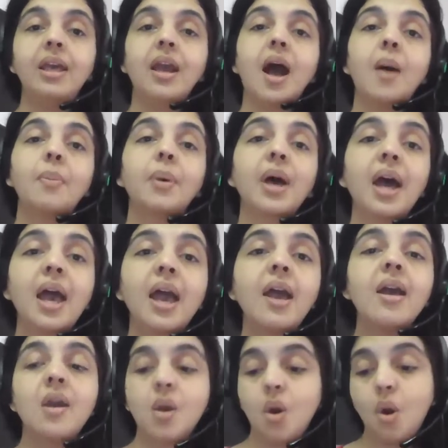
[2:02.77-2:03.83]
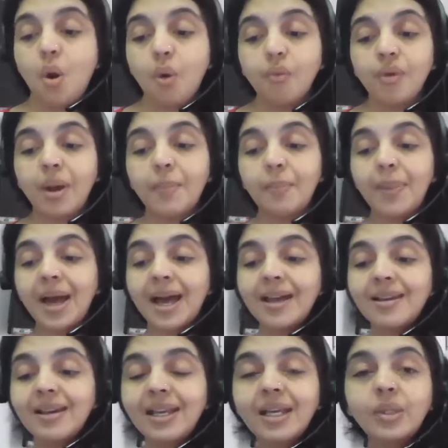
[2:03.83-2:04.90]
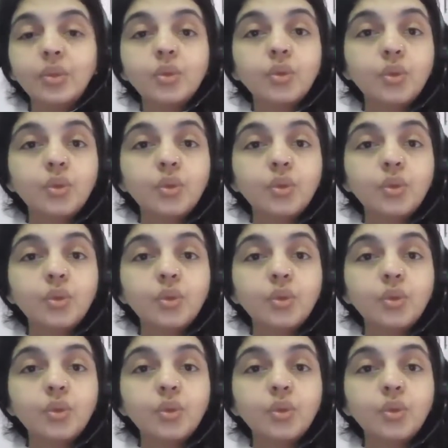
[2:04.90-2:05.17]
et après on va parler